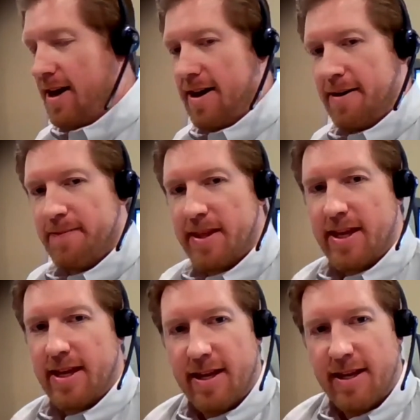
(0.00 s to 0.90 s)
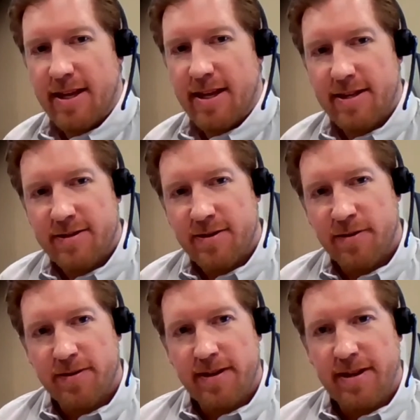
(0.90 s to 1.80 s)
Um,
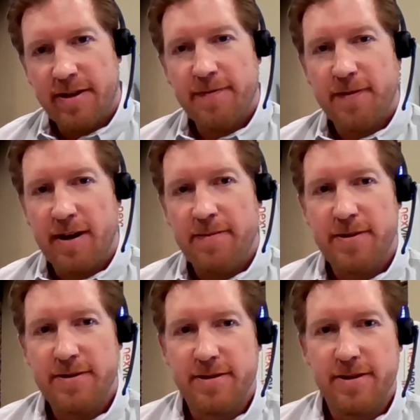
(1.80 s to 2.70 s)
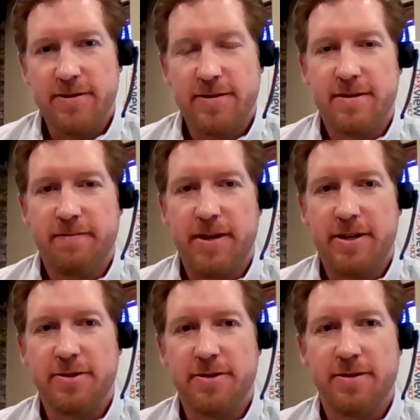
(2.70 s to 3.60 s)
so interferometers are used to
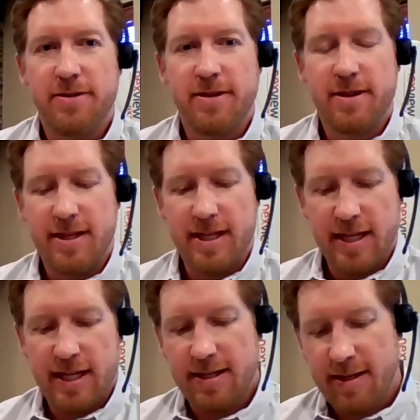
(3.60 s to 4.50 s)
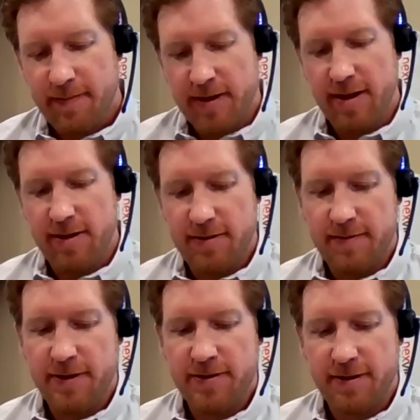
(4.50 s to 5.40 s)
measure typically
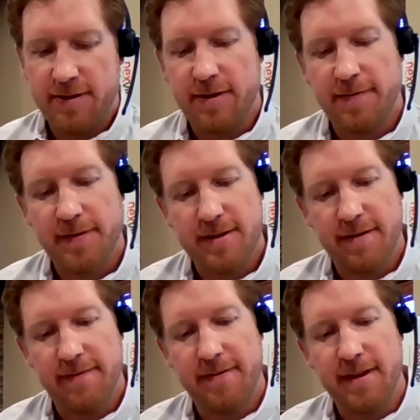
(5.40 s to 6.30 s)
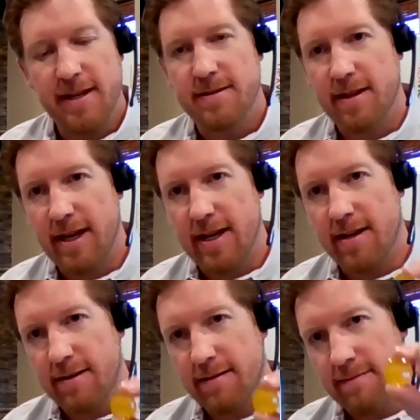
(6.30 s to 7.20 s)
used to measure the surface of things
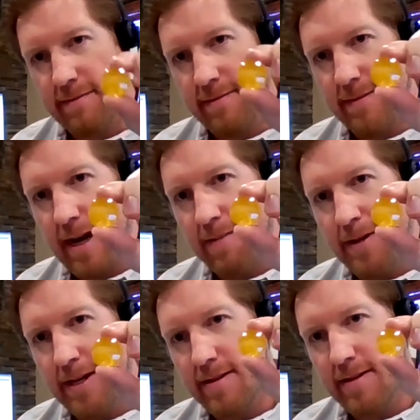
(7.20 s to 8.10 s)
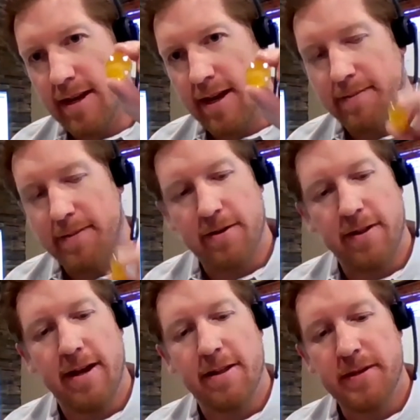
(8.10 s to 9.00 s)
like optics, like
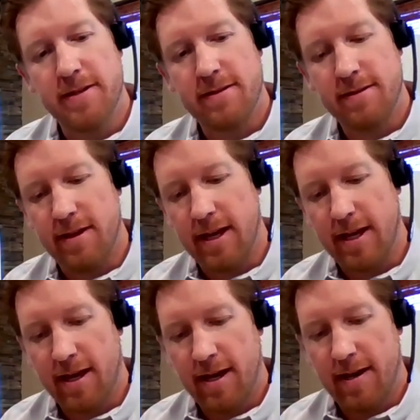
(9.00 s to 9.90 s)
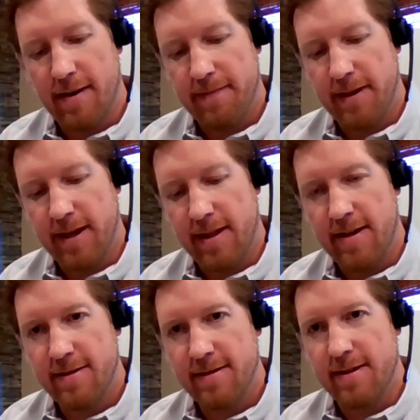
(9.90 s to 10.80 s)
optical elements, like
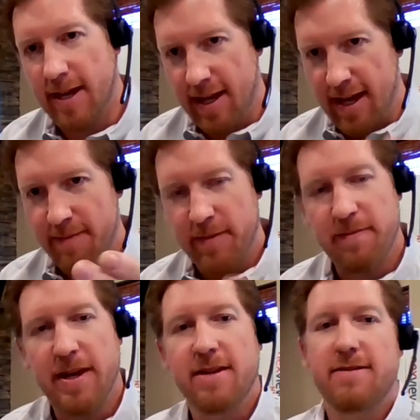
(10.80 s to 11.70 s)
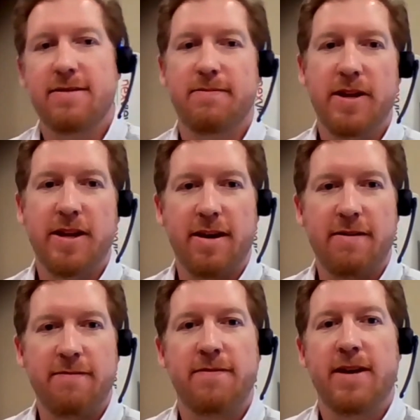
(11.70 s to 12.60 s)
this, like Edmund makes many
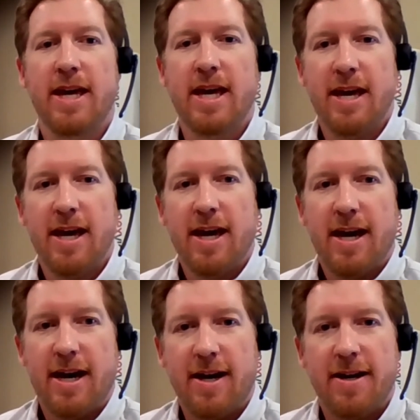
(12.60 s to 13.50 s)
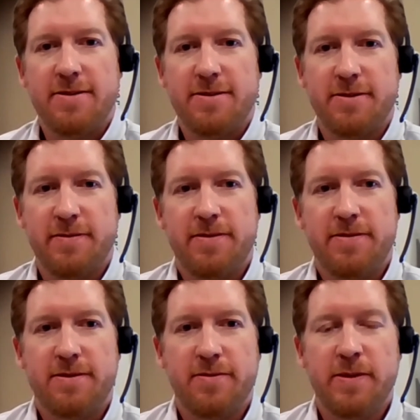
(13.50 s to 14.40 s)
of. So we